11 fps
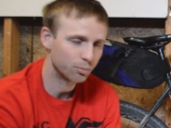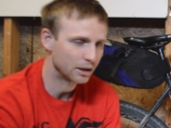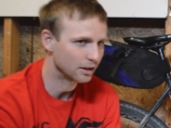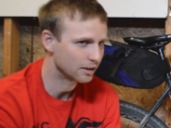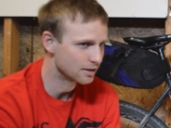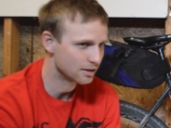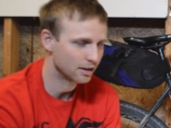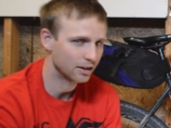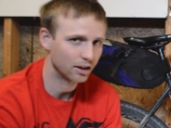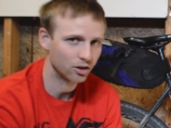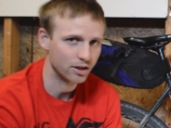But at least
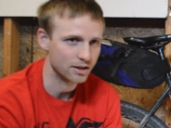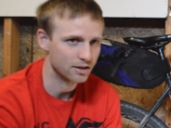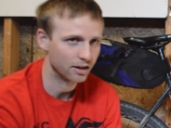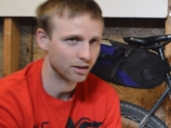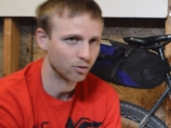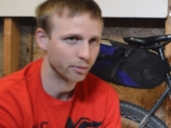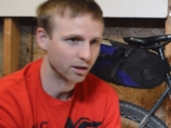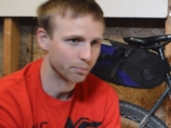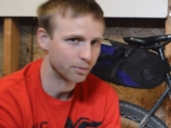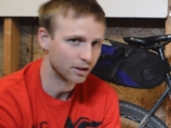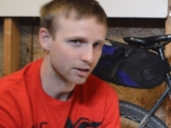getting that crankset, I think, would make
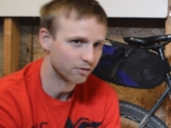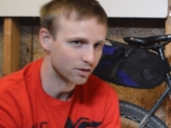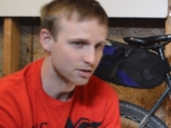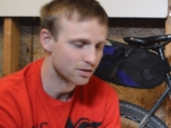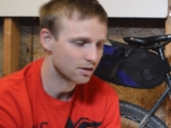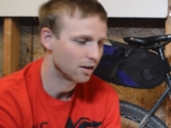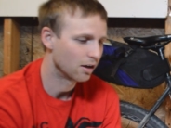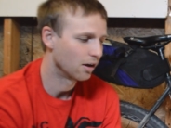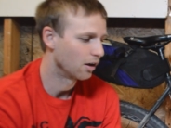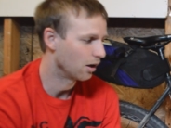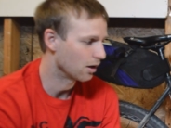a big difference.
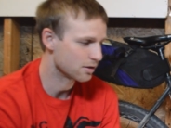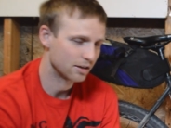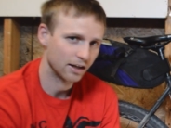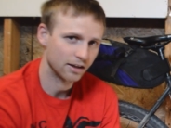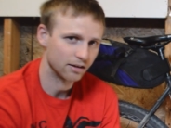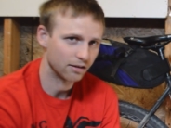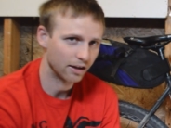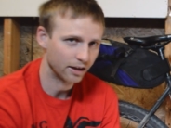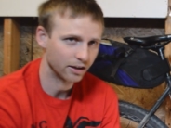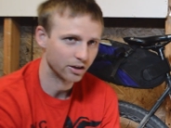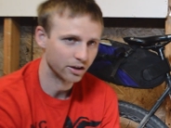Austin had
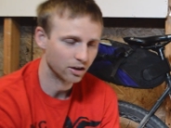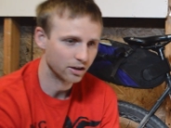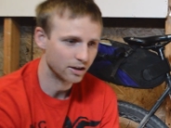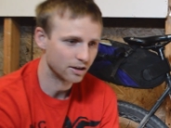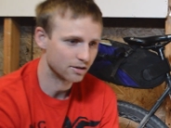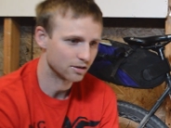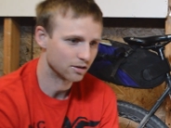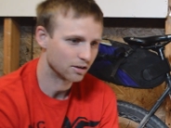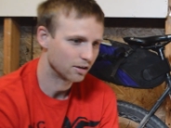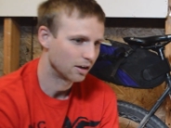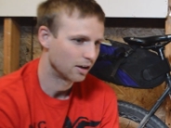that gearing on his,
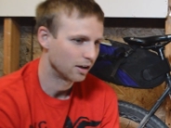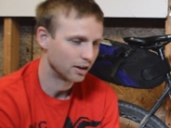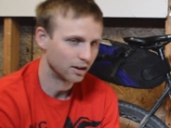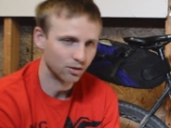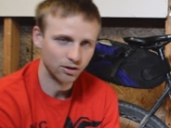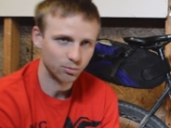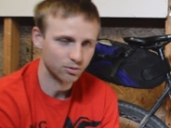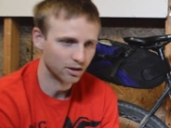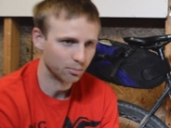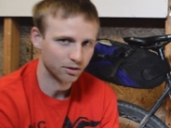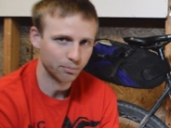and he, he
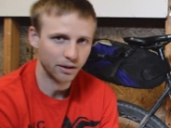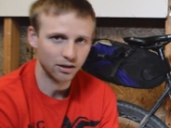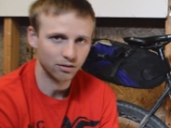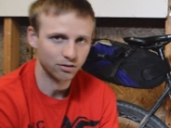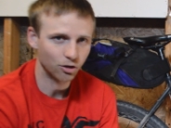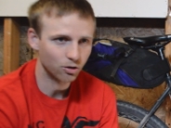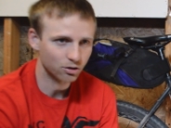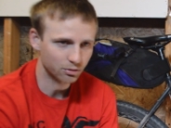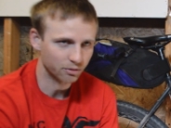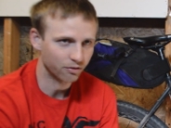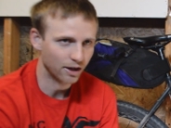was able to pedal
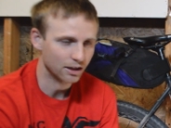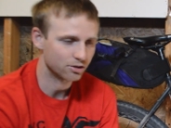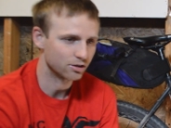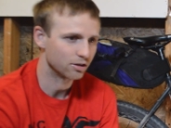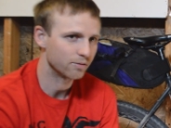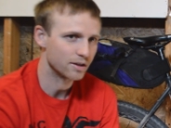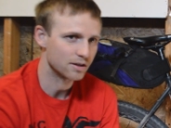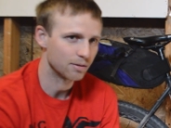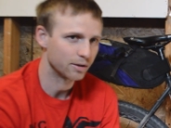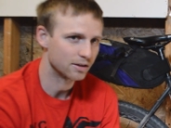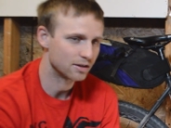noticeably faster in
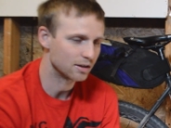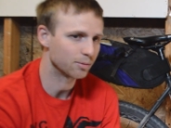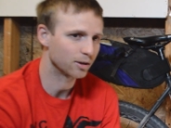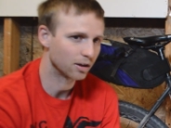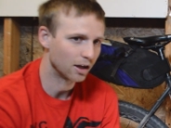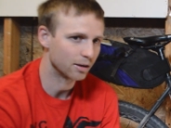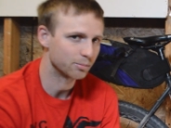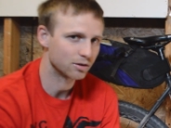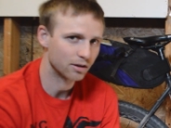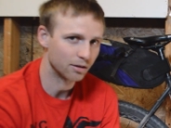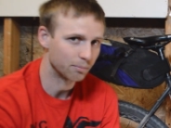some of the steeper
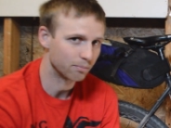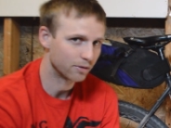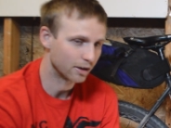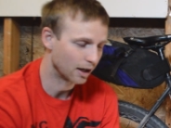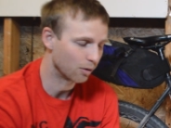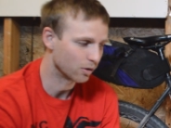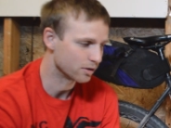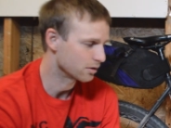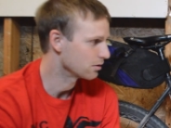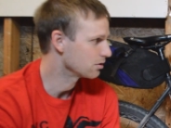climbs than, than I was.